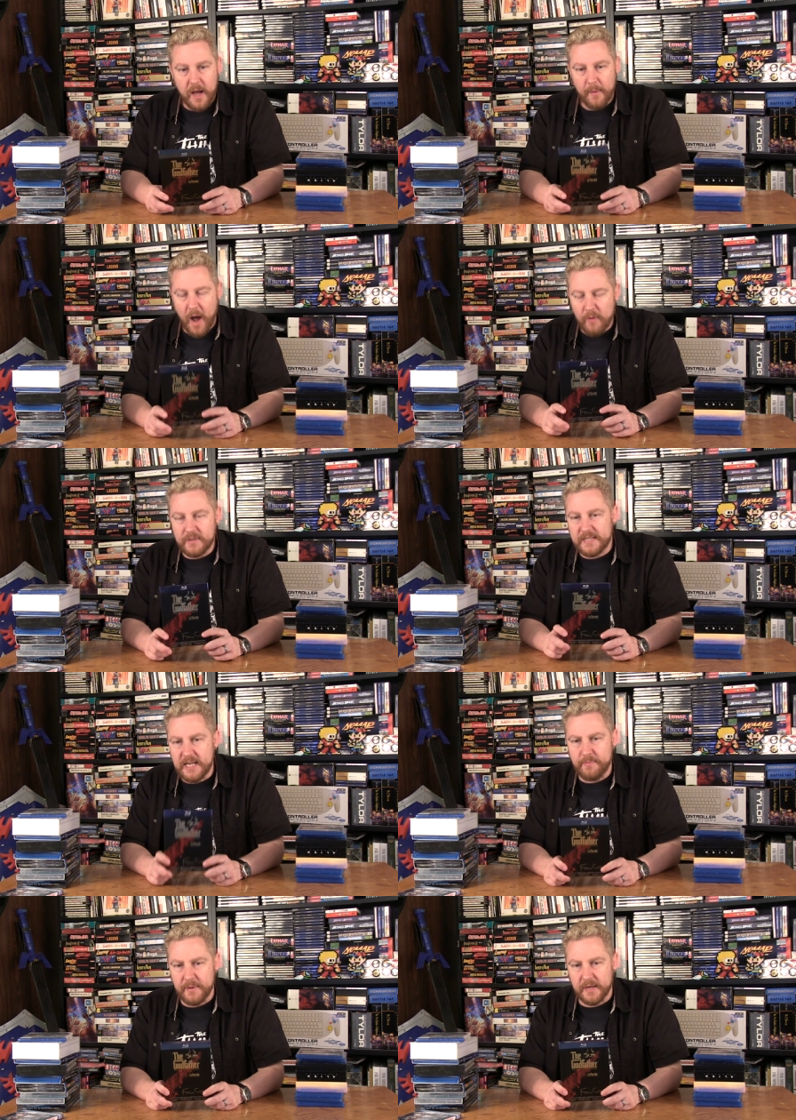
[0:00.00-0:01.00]
about how
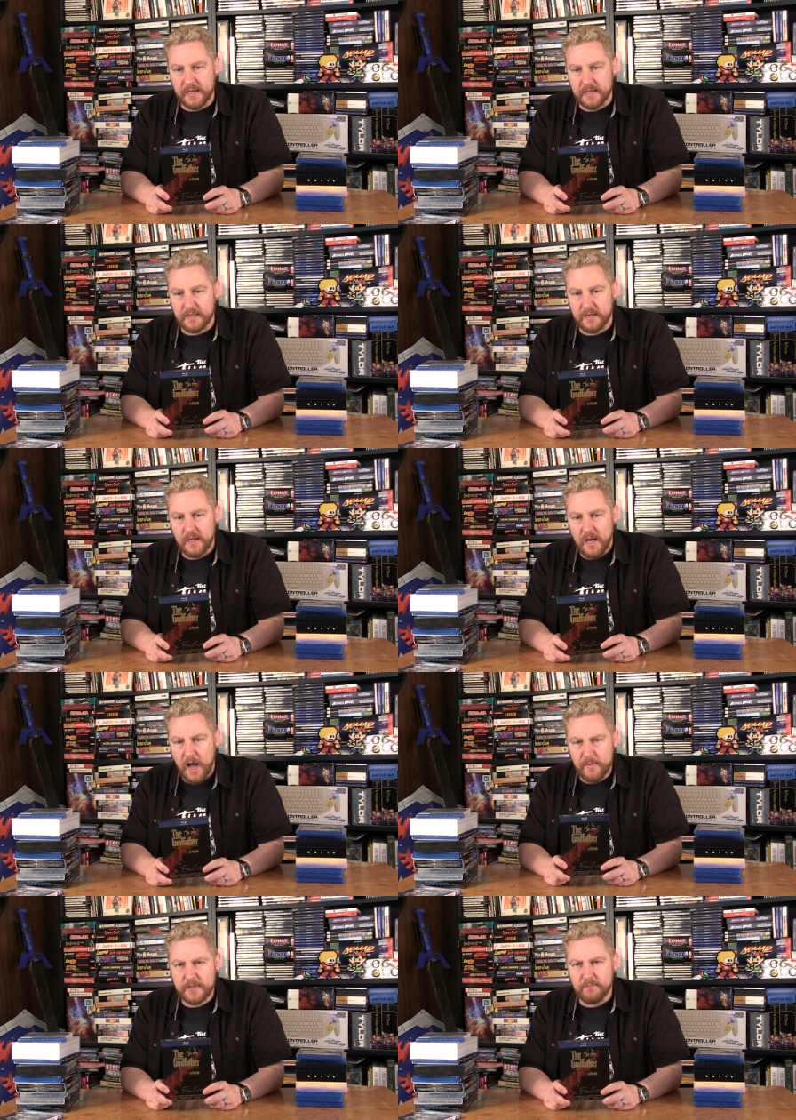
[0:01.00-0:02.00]
deep it is and
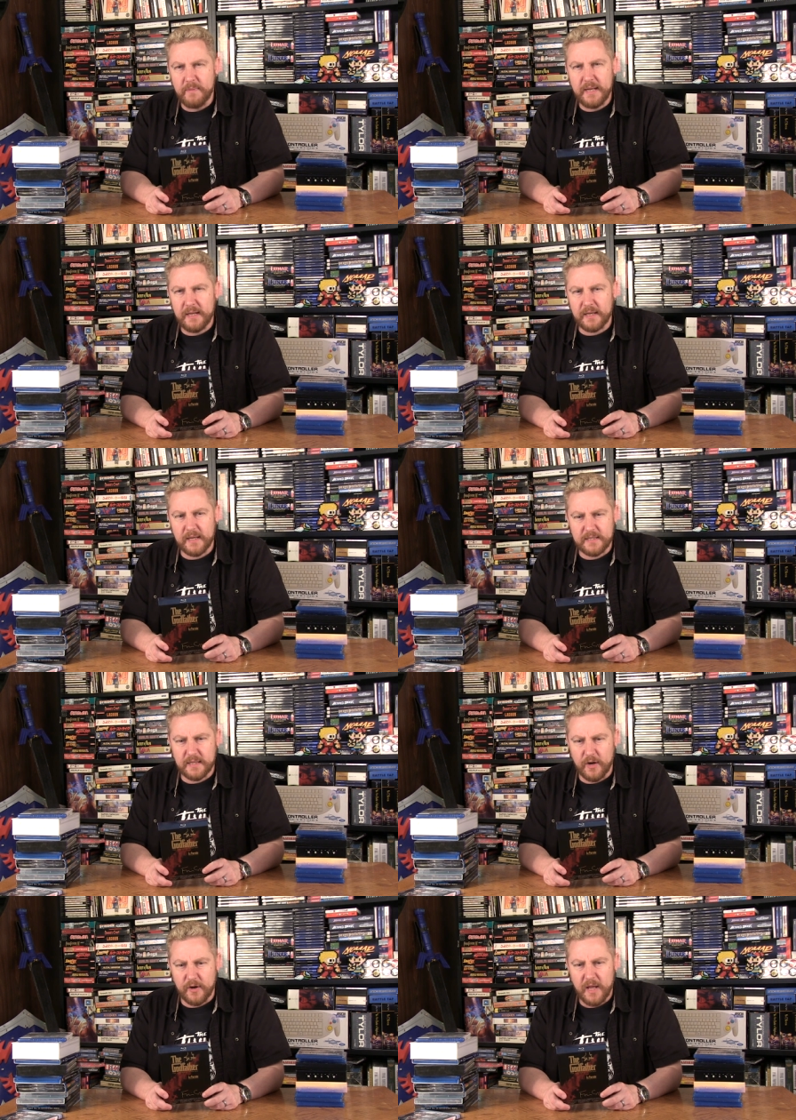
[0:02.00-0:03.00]
how much meaning is
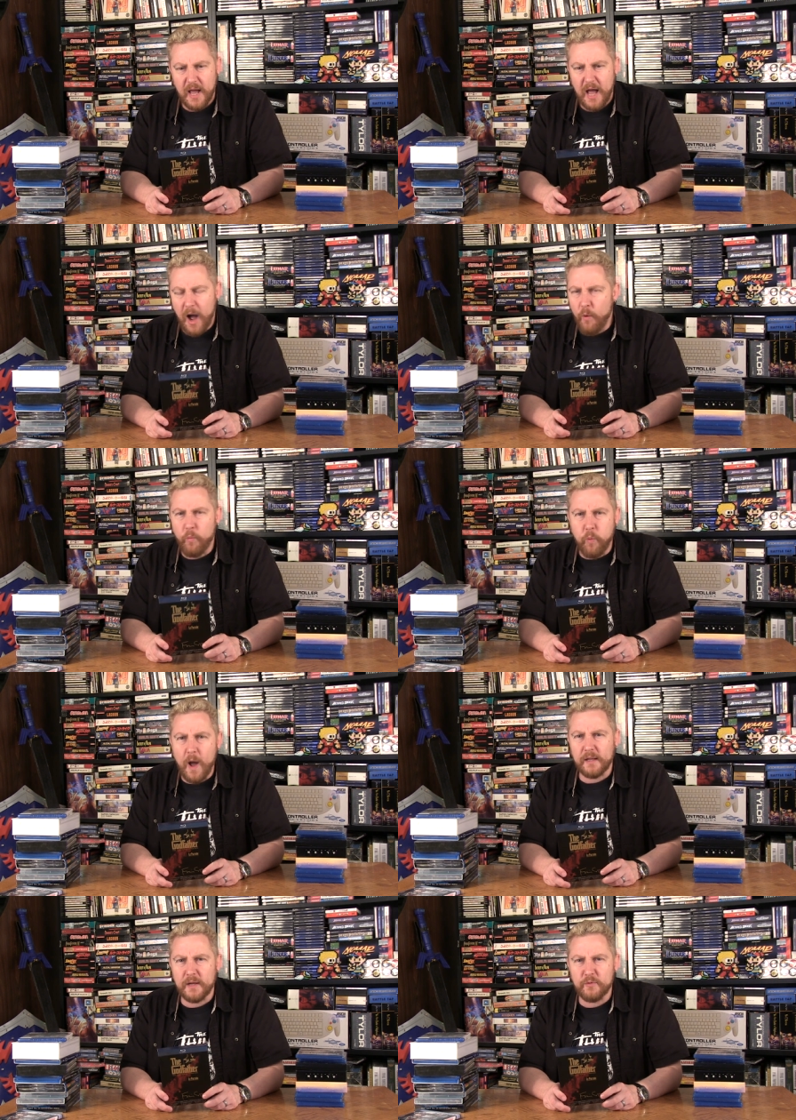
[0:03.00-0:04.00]
there and how
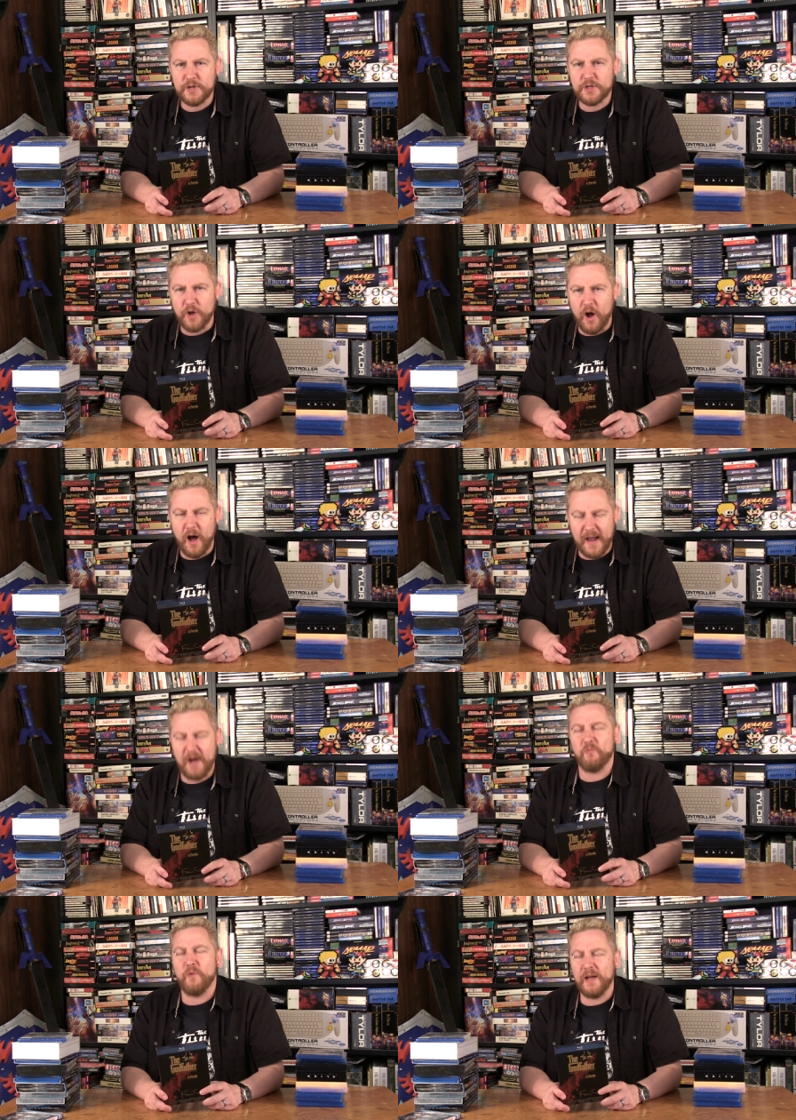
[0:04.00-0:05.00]
well it was shot,
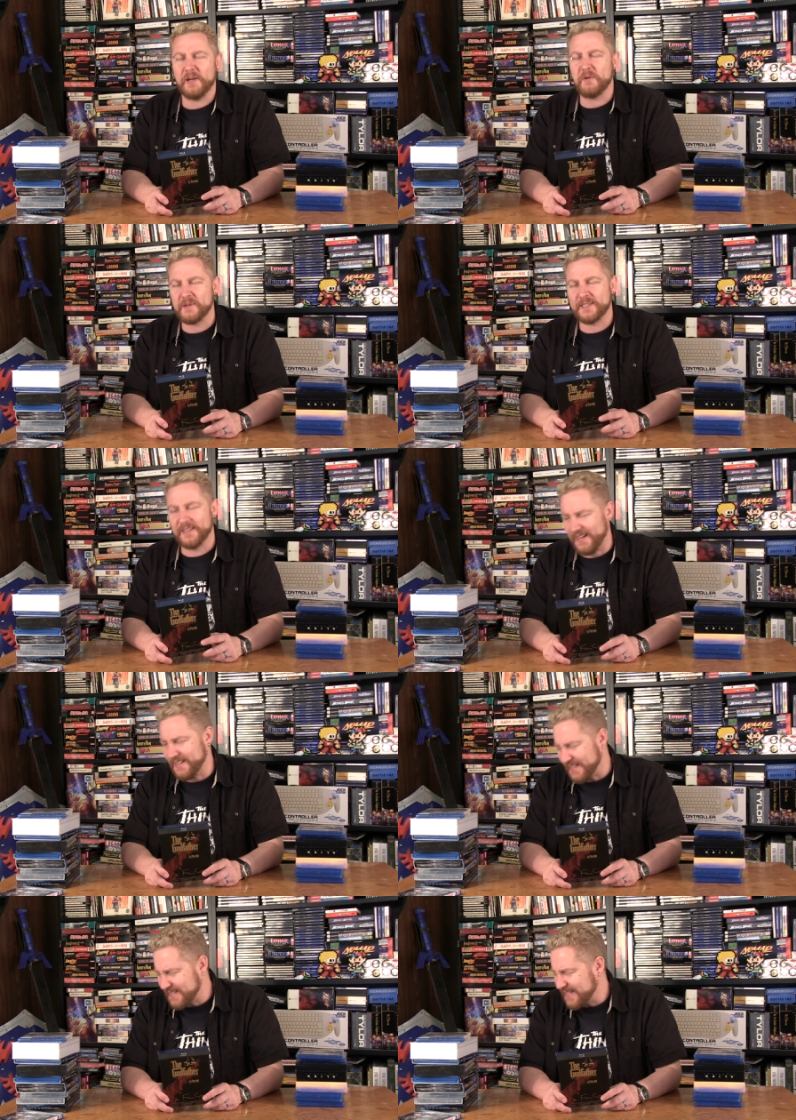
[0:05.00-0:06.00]
how well it was
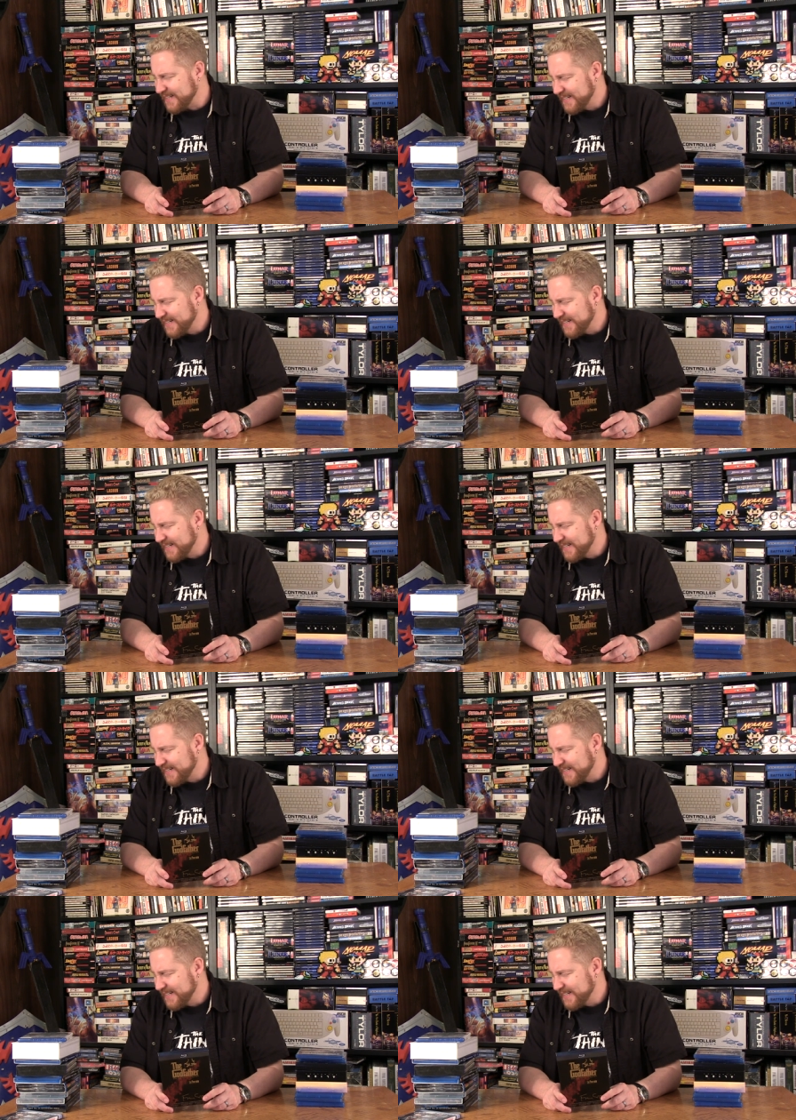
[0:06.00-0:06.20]
done. And